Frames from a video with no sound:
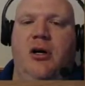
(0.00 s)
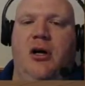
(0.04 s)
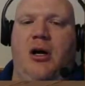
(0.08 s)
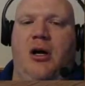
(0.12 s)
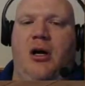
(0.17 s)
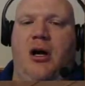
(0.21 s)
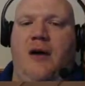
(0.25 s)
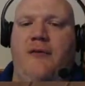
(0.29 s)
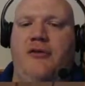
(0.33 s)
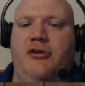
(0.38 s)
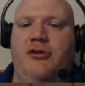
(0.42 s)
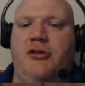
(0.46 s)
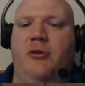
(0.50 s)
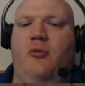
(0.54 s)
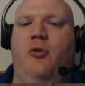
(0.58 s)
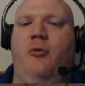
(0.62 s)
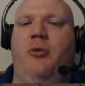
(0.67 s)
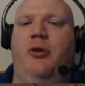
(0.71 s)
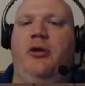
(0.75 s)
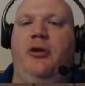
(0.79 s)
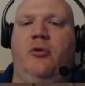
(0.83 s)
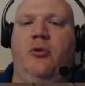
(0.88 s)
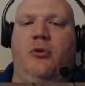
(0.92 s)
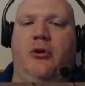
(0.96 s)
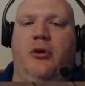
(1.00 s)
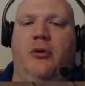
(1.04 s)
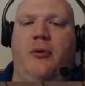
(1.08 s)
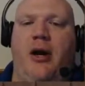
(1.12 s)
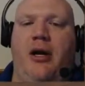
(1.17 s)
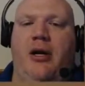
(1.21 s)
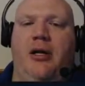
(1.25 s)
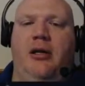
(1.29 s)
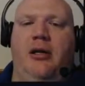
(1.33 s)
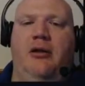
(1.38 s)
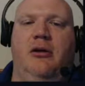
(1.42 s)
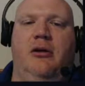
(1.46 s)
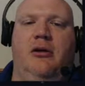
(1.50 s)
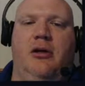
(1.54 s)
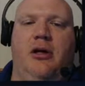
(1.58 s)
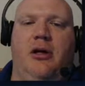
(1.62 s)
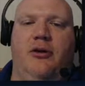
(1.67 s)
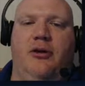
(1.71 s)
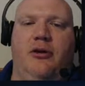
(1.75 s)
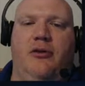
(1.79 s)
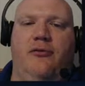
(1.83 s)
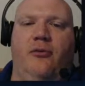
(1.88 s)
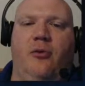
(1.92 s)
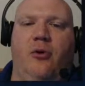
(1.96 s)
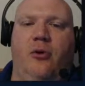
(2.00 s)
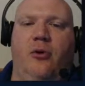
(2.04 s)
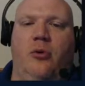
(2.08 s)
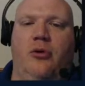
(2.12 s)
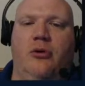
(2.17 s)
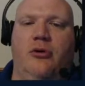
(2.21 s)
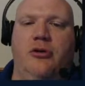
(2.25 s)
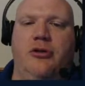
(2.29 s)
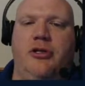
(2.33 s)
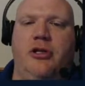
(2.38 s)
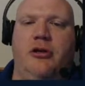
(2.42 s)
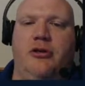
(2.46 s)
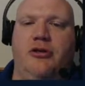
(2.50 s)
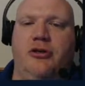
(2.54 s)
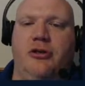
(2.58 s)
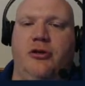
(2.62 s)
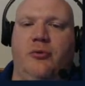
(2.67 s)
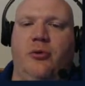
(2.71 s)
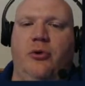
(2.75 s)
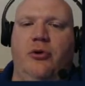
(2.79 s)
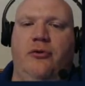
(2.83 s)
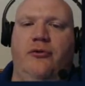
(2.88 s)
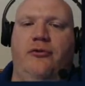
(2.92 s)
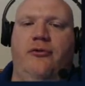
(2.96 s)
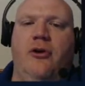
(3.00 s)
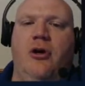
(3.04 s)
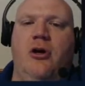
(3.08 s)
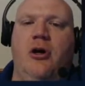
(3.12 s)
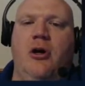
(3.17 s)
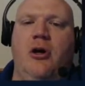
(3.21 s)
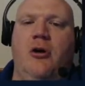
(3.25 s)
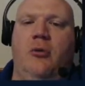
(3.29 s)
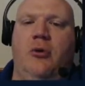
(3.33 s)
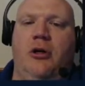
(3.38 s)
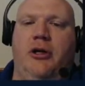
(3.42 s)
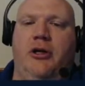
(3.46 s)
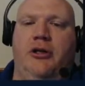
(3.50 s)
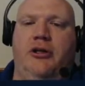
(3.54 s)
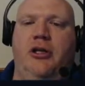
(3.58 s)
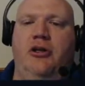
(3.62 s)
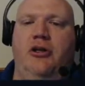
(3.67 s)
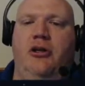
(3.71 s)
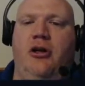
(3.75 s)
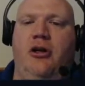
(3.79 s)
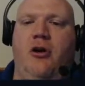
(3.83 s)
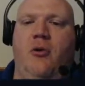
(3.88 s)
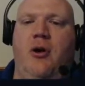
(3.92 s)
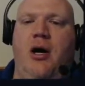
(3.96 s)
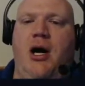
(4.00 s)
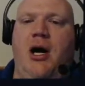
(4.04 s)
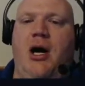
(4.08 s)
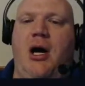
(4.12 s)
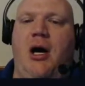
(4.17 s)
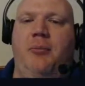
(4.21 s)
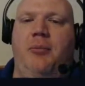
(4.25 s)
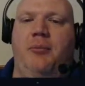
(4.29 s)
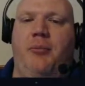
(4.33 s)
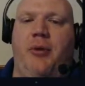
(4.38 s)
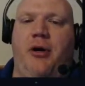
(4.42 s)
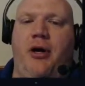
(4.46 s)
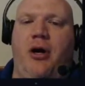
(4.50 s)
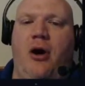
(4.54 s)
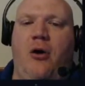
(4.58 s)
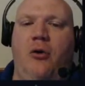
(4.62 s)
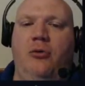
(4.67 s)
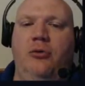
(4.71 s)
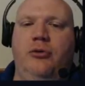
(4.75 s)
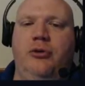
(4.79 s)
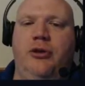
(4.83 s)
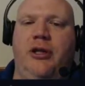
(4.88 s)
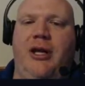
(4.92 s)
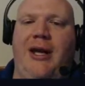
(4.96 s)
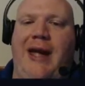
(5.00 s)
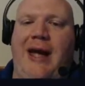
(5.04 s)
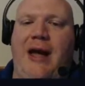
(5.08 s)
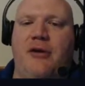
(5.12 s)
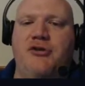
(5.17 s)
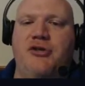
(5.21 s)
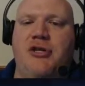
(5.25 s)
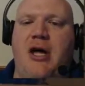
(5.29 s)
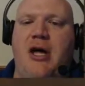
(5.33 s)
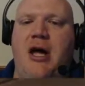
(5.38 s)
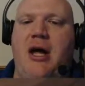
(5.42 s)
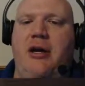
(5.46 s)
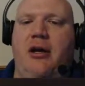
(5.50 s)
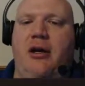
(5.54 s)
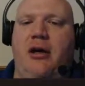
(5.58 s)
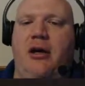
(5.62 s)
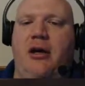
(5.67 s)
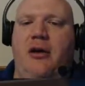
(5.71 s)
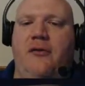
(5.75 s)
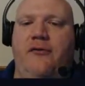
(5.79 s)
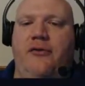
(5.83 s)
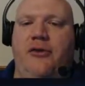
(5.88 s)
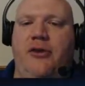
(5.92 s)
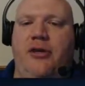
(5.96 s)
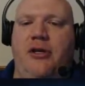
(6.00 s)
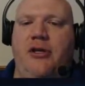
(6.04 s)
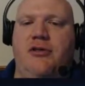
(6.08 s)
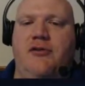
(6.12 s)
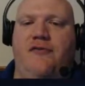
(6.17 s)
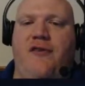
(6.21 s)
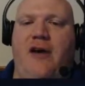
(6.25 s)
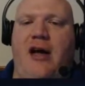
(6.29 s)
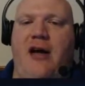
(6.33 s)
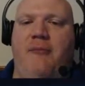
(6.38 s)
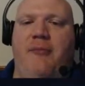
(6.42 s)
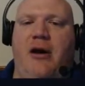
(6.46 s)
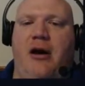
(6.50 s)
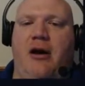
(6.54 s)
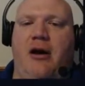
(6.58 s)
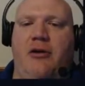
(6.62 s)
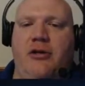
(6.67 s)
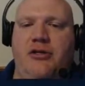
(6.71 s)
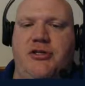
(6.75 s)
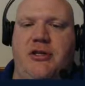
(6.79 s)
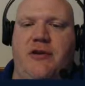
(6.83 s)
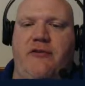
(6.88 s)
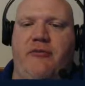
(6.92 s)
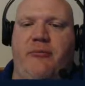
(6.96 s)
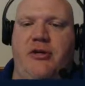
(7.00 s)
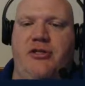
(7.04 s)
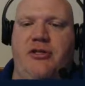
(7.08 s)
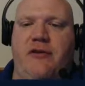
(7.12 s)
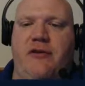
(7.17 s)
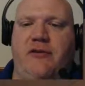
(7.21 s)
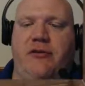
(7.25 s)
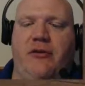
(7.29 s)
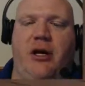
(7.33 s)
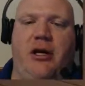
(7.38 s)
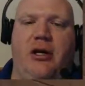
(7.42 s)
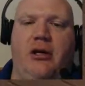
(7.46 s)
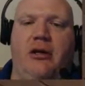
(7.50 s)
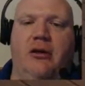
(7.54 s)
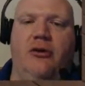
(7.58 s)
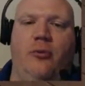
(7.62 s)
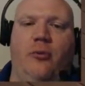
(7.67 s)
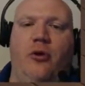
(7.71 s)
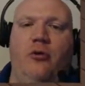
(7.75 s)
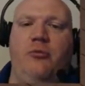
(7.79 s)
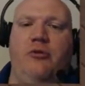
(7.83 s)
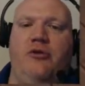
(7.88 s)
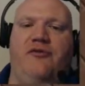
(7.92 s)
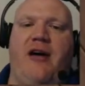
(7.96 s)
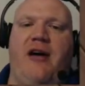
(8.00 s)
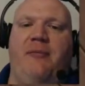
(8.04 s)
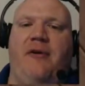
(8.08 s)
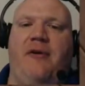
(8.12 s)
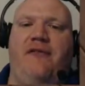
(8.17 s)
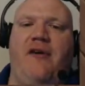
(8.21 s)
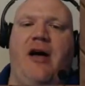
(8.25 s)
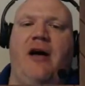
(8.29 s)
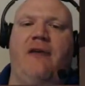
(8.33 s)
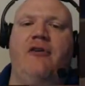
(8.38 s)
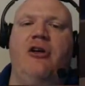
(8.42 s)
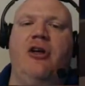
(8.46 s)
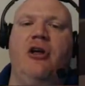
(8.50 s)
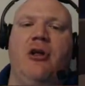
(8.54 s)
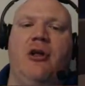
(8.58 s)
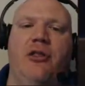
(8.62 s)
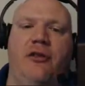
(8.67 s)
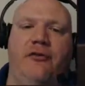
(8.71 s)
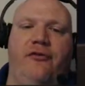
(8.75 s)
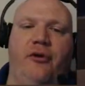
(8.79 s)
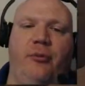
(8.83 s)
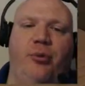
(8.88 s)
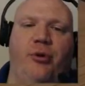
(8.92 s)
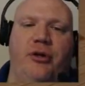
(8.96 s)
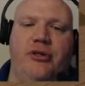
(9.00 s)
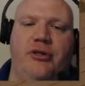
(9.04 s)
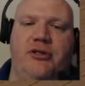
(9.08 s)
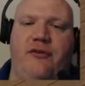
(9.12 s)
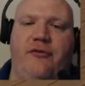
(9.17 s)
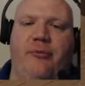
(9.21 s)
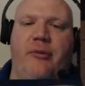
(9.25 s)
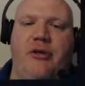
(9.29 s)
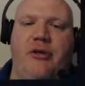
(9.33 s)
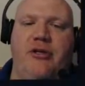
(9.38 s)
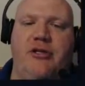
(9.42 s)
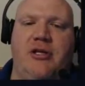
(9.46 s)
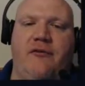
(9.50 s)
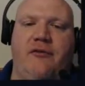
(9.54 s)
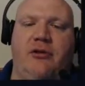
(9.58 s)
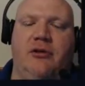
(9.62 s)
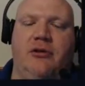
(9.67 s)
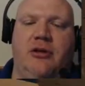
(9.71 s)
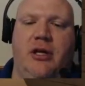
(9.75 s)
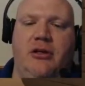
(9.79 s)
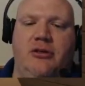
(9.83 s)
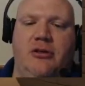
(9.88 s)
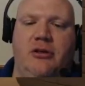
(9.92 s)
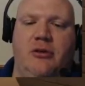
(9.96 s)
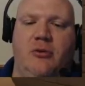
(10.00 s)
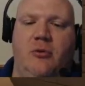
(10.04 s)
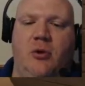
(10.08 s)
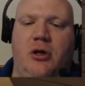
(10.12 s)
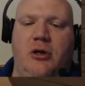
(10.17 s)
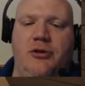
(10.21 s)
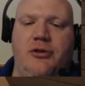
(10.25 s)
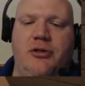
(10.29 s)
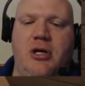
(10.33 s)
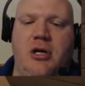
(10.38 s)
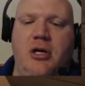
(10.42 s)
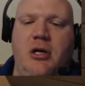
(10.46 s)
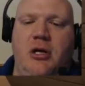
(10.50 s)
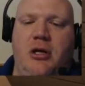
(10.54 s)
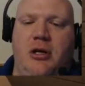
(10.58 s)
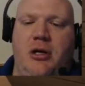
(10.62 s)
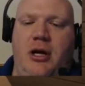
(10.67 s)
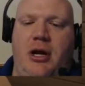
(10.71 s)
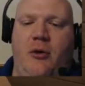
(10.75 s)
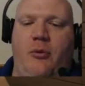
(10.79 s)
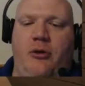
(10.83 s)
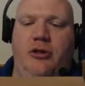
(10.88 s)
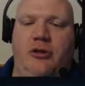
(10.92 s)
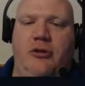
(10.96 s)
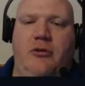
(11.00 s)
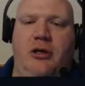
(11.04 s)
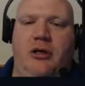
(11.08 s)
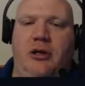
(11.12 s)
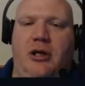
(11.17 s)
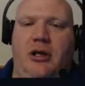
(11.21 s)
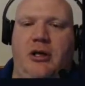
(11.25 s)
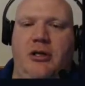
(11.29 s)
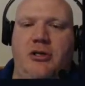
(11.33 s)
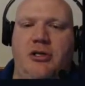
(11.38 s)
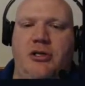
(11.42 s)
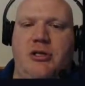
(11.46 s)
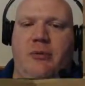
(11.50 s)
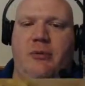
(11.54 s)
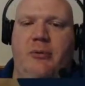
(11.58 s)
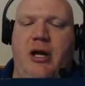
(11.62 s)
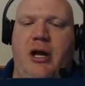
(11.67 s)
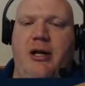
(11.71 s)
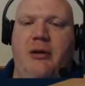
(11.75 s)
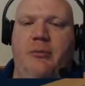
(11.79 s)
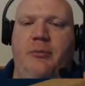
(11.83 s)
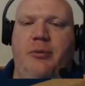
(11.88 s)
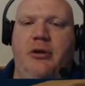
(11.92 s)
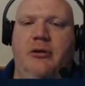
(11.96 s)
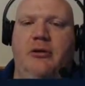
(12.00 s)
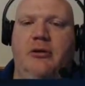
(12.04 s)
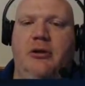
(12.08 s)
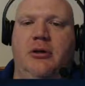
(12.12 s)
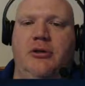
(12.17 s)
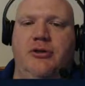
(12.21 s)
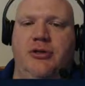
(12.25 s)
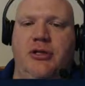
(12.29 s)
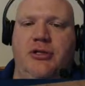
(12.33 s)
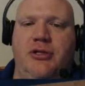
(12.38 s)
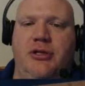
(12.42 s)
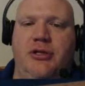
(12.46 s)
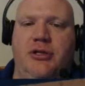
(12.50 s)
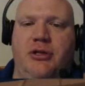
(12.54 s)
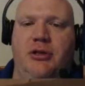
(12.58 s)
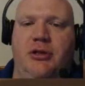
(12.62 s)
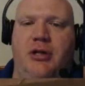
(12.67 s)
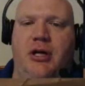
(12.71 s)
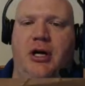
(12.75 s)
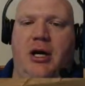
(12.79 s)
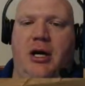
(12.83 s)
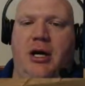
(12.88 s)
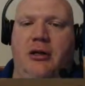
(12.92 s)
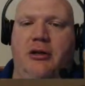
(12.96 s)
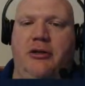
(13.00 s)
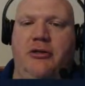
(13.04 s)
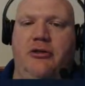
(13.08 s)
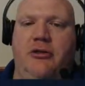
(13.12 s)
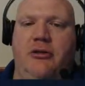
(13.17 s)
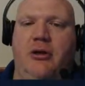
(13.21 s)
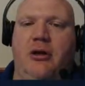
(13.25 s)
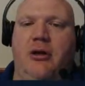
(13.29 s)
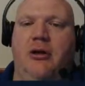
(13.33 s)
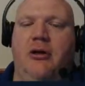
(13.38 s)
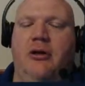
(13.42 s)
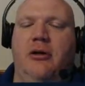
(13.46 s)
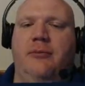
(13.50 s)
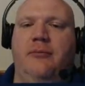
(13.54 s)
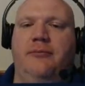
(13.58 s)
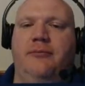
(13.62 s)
Obviously, it will be the corner right here, and then the 4 corners here. So the roof will continue to go up, but only outside of this 7x7 right here. The room is 5x5. The footprint is 7x7 thanks to the walls. Now we do need to get some light up here because this is entirely too dark.